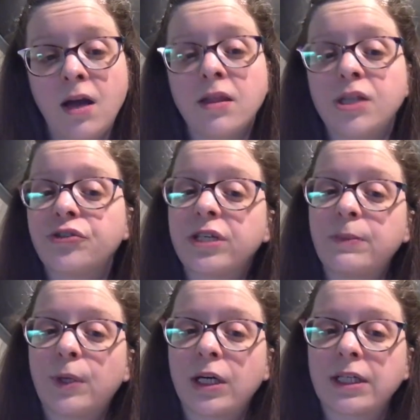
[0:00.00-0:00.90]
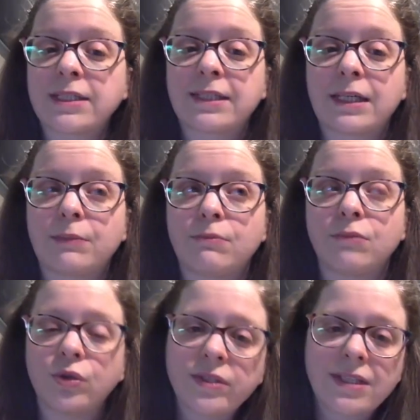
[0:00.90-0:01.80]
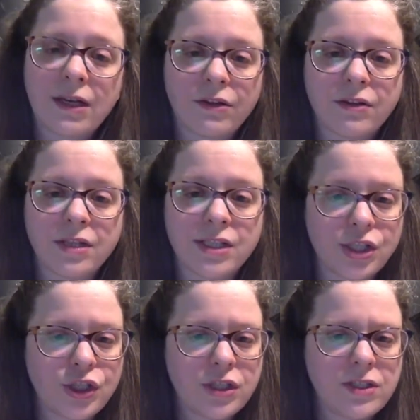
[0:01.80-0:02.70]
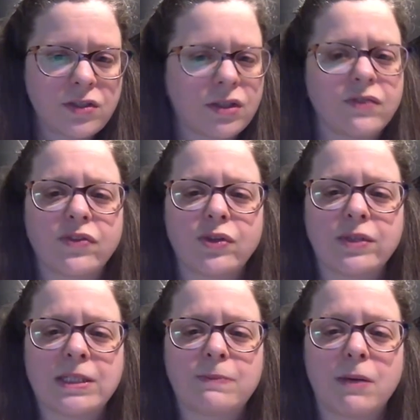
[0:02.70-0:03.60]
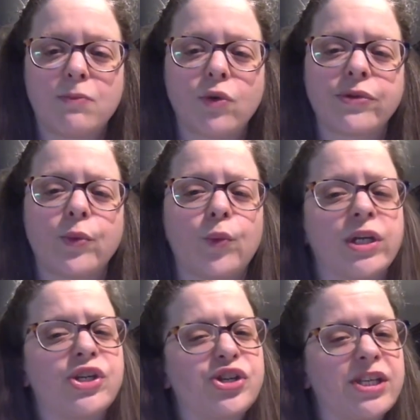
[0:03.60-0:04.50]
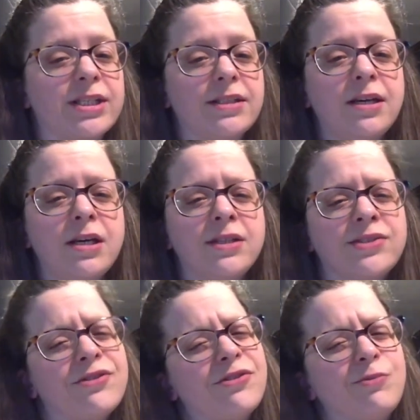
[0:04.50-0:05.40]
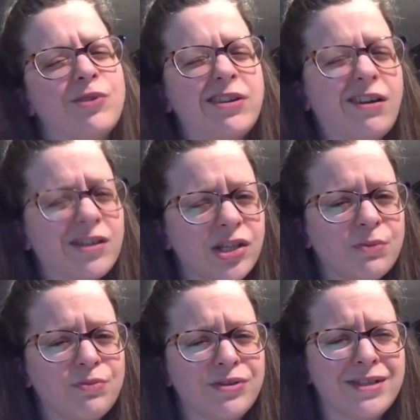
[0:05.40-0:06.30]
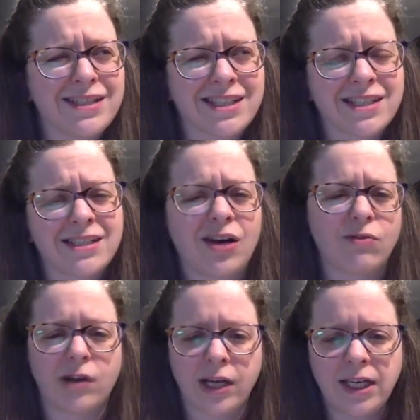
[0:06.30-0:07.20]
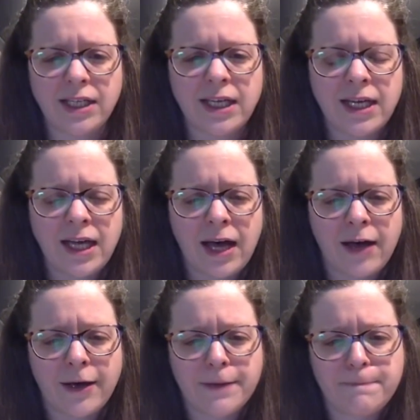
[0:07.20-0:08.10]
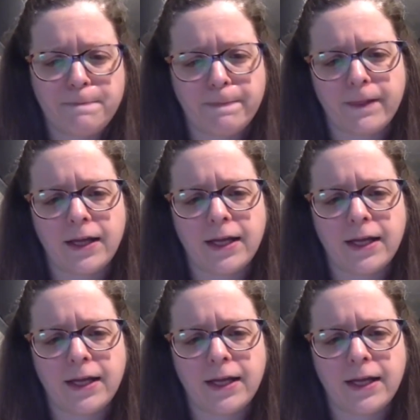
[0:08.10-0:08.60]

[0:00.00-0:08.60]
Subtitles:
The tricky part is that most health conditions are influenced by more than one gene, so they're pretty hard to predict outright. And